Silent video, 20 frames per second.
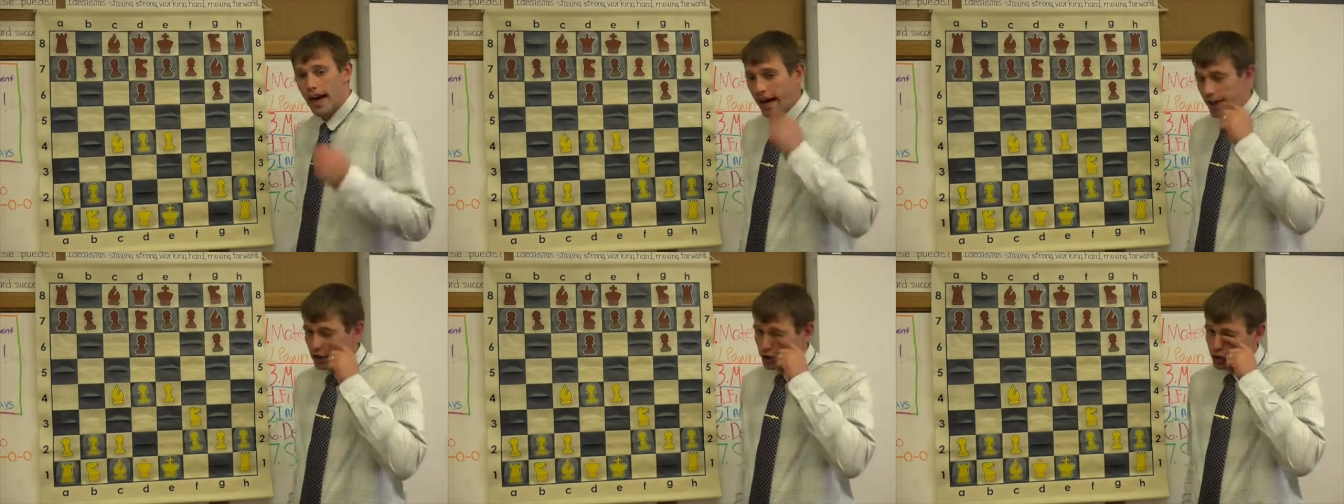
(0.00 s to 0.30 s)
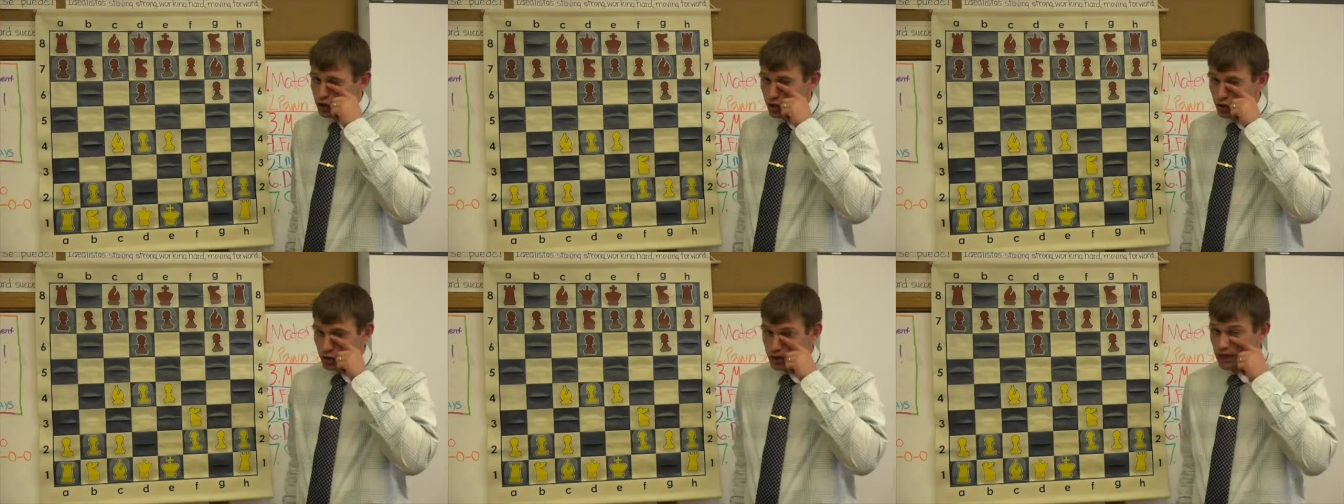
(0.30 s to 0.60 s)

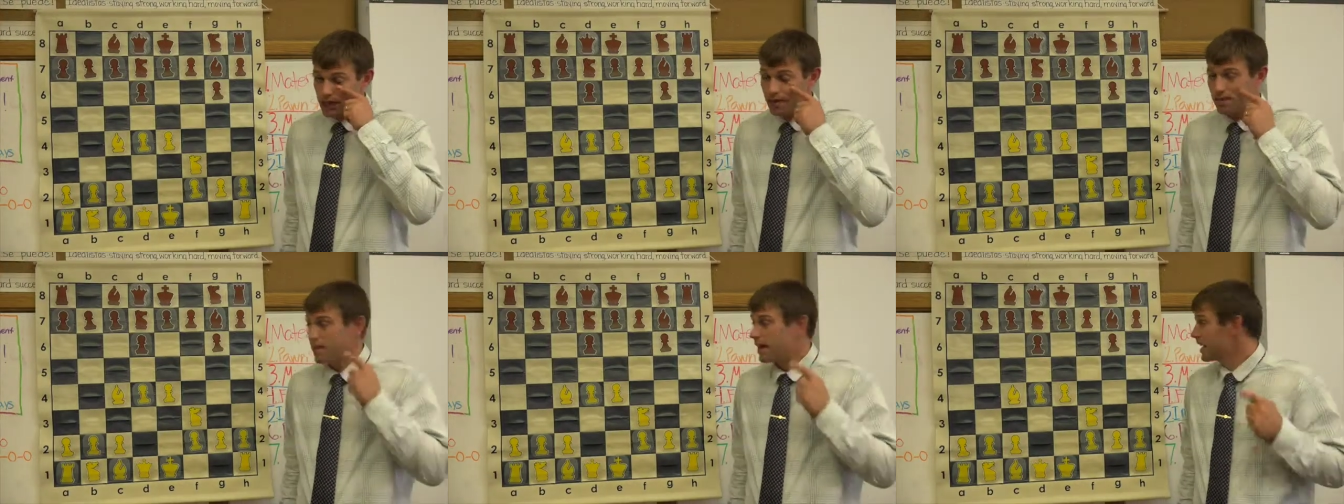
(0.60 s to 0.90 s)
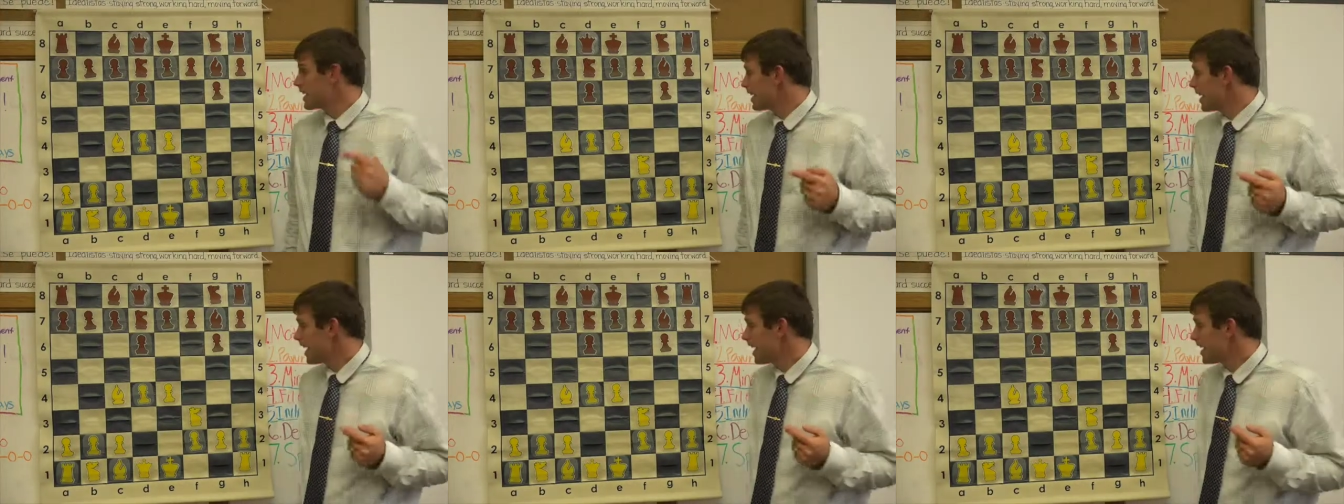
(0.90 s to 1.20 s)
actually
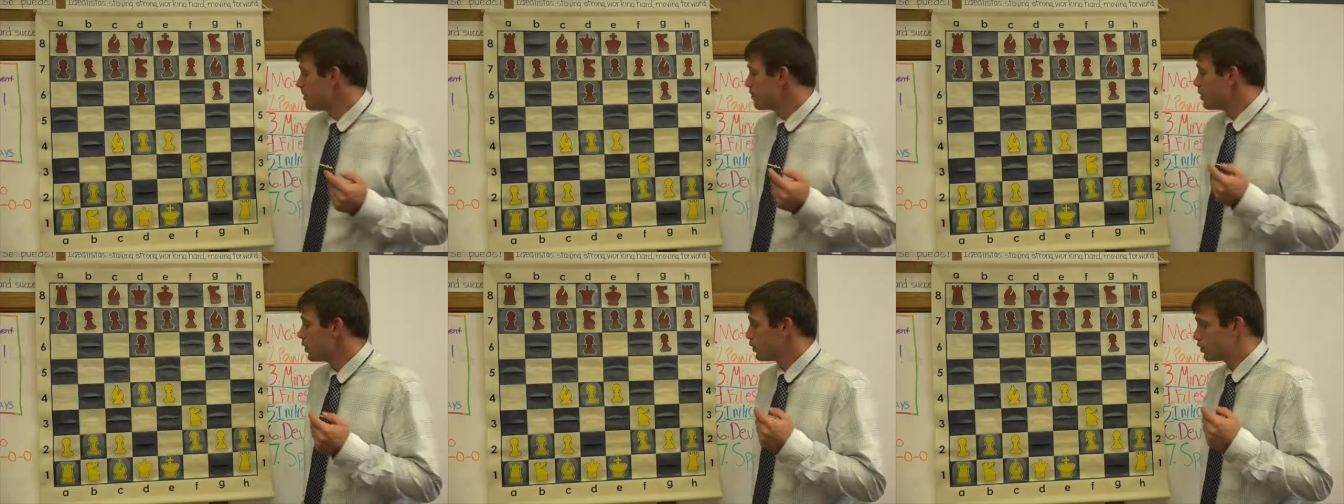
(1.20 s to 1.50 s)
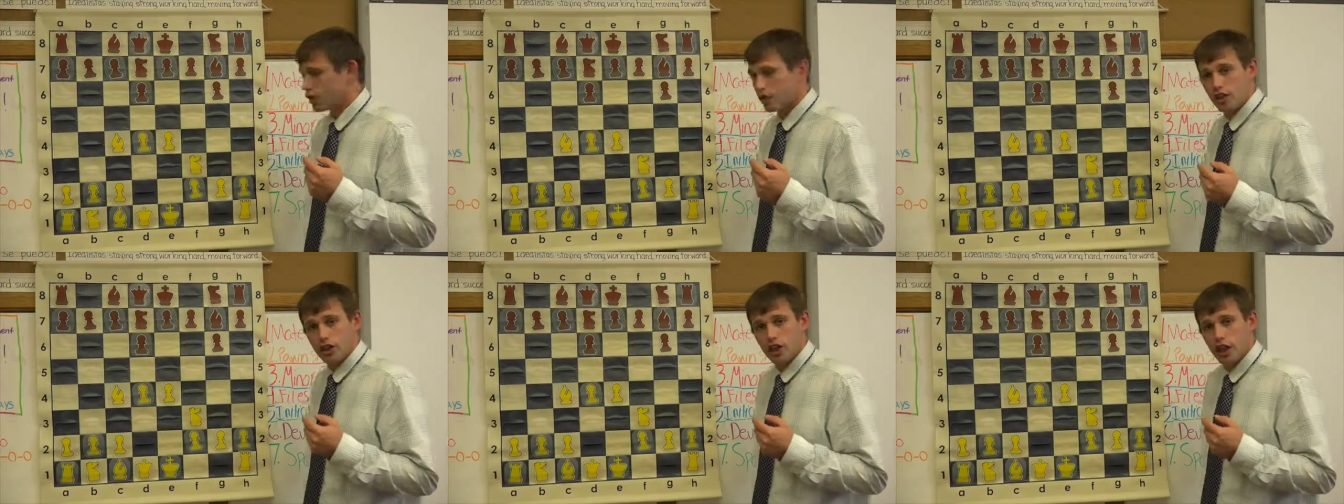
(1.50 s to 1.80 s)
making any
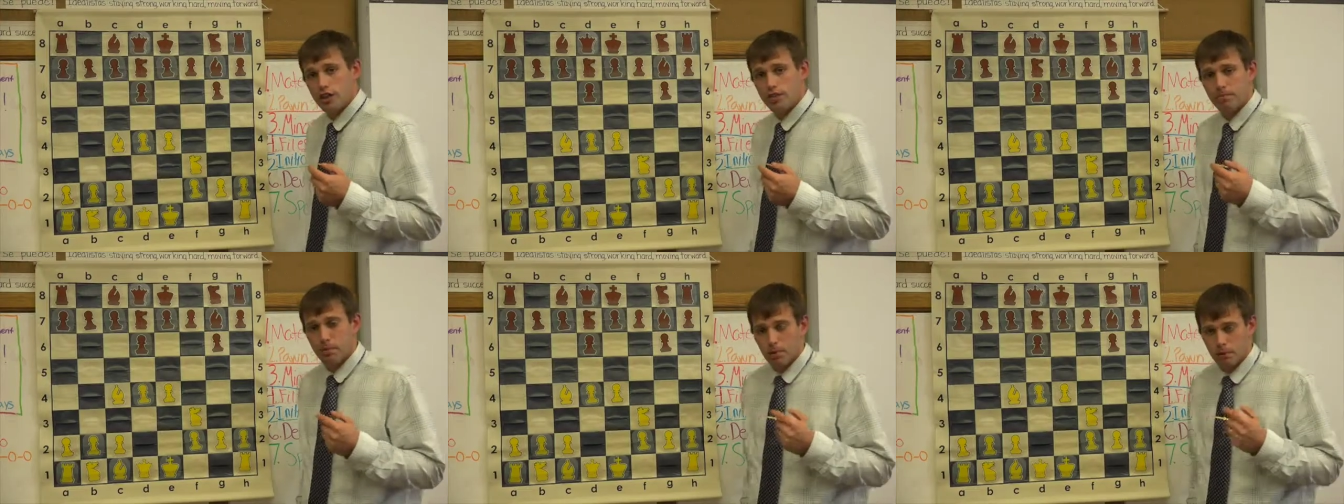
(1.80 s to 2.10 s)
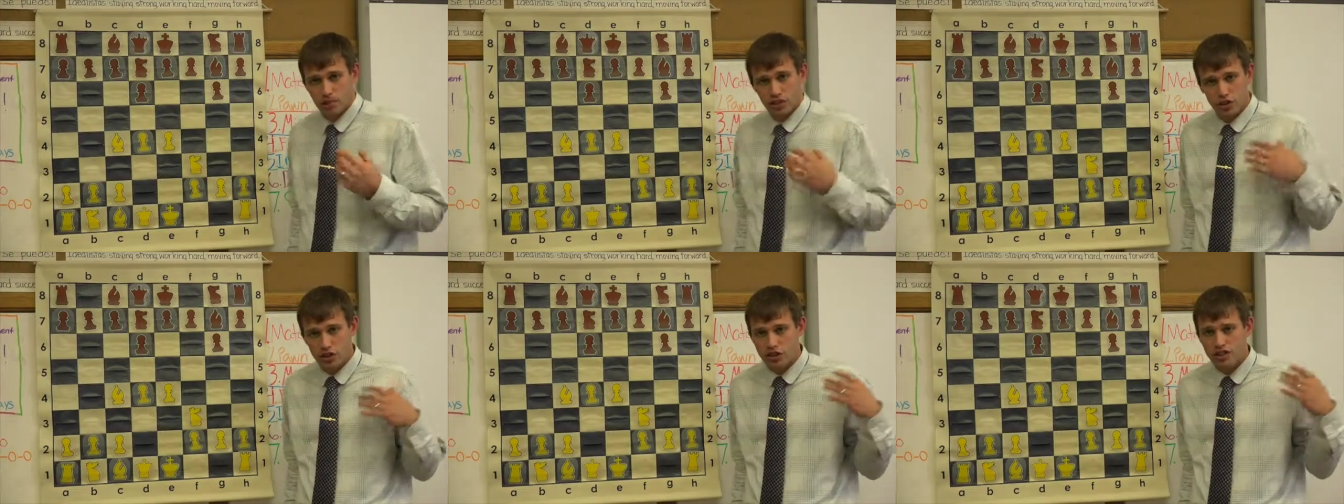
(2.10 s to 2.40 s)
moves on the
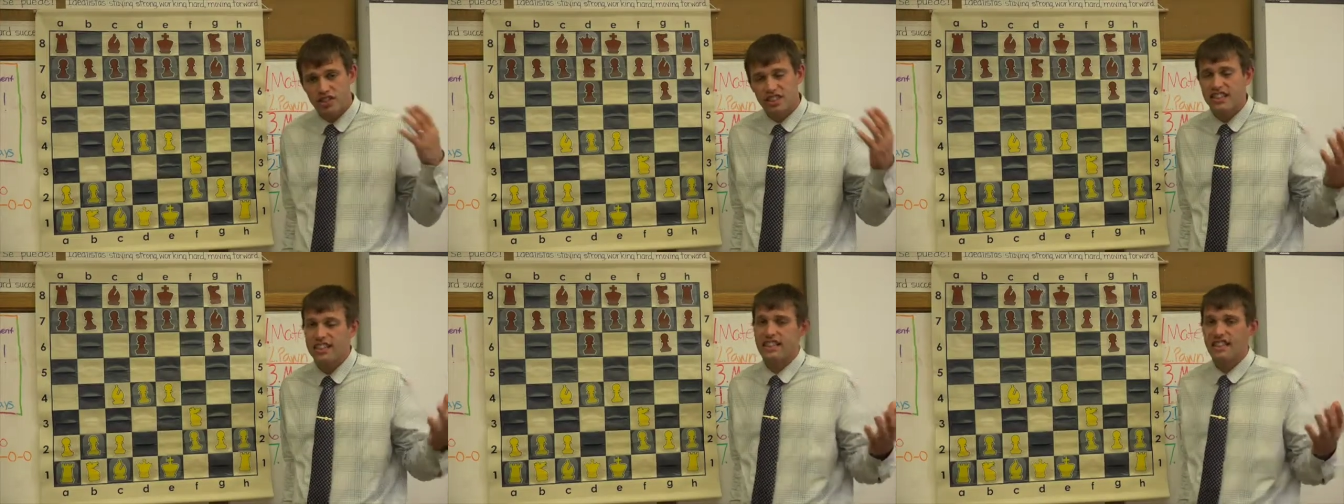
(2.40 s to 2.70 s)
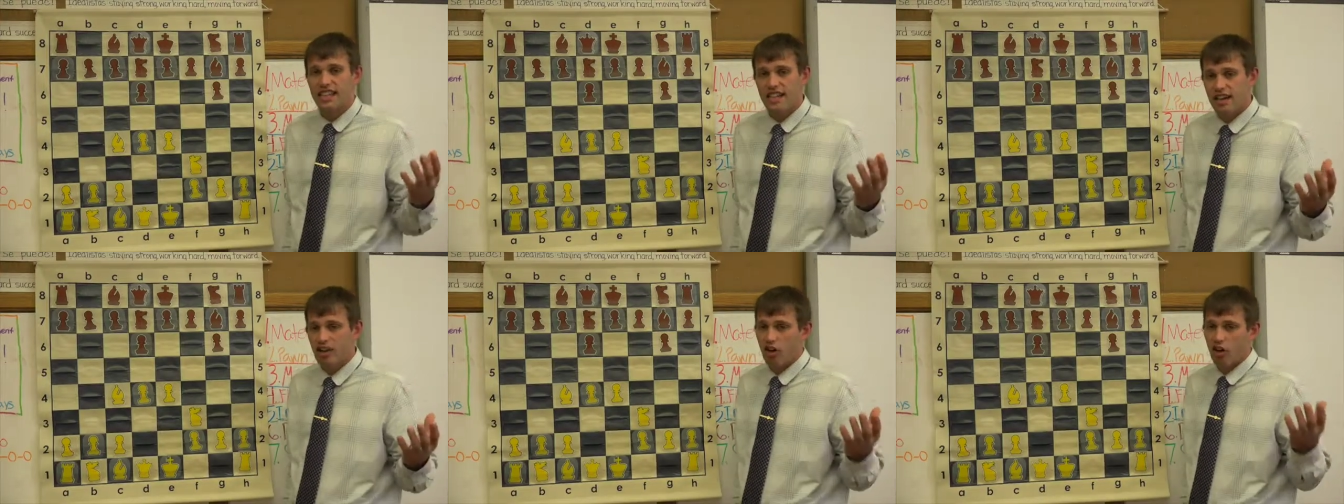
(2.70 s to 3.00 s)
chessboard, but just
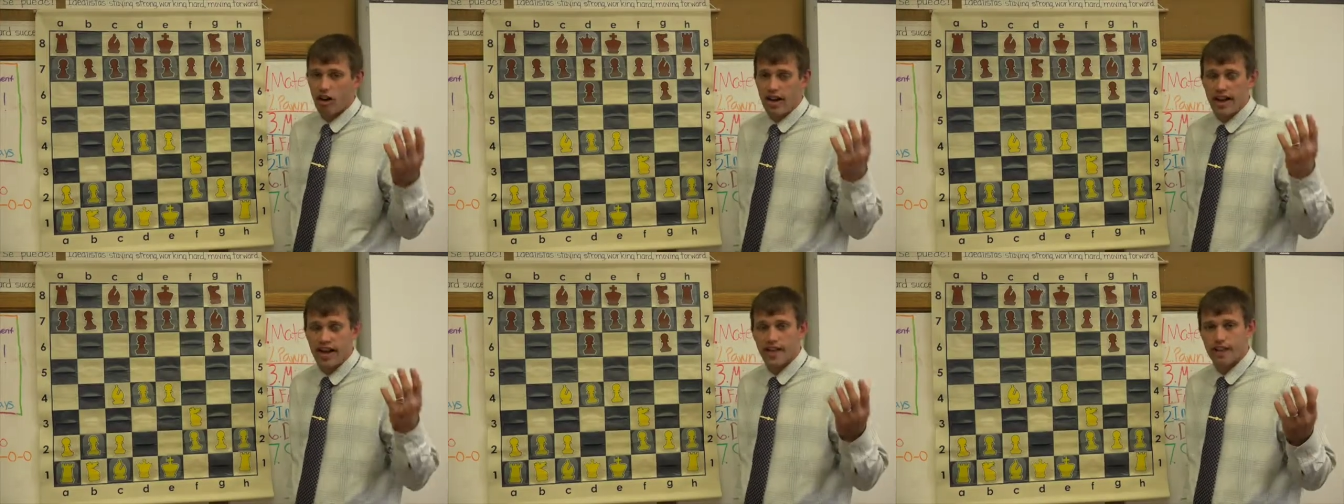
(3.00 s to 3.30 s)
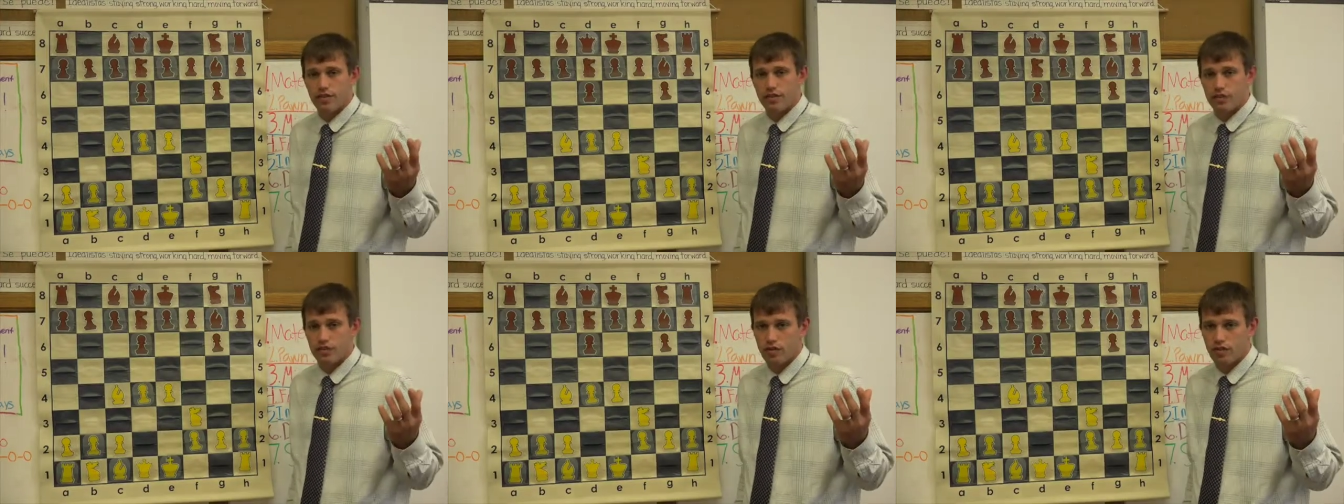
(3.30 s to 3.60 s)
seeing it in our
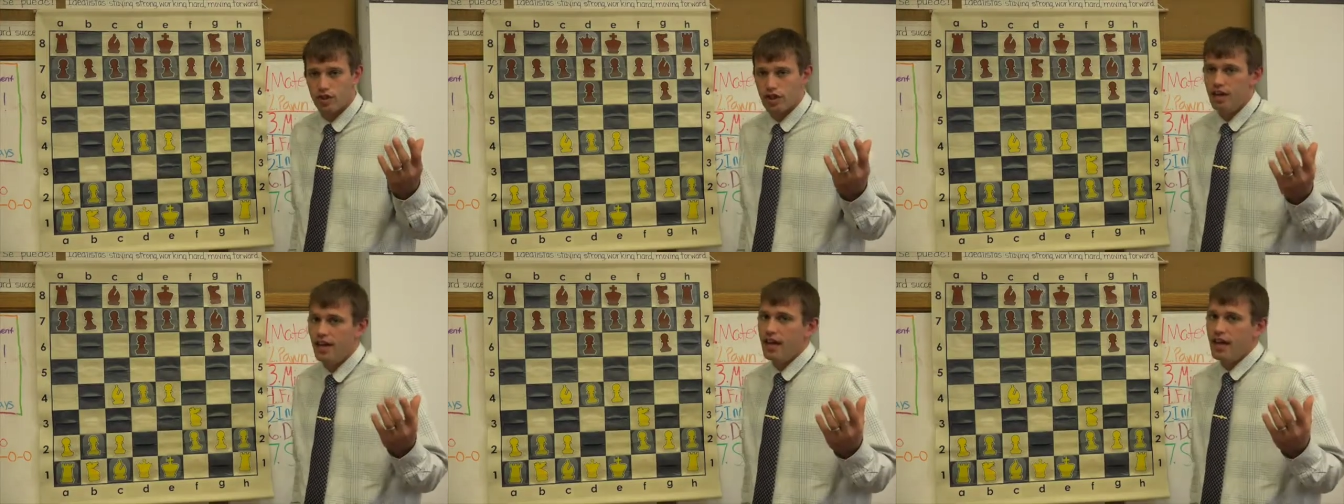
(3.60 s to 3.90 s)
heads.